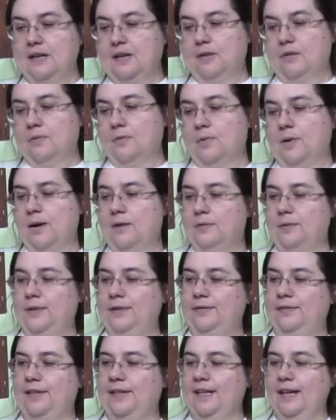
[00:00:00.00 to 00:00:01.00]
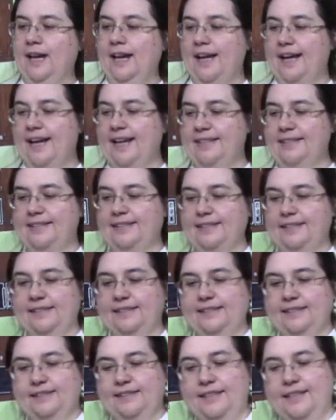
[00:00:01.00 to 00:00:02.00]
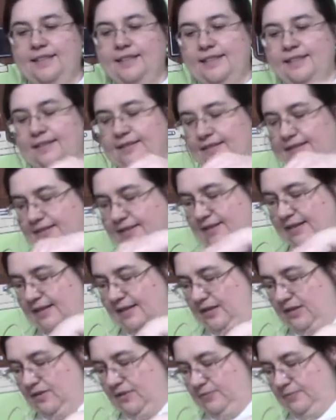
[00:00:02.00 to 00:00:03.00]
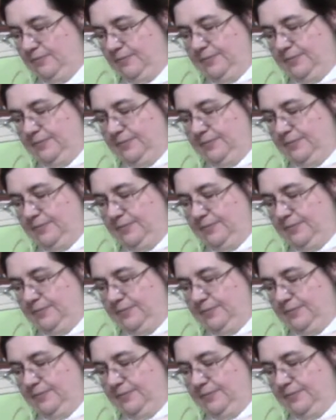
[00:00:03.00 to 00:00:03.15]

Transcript: what we've got. Now,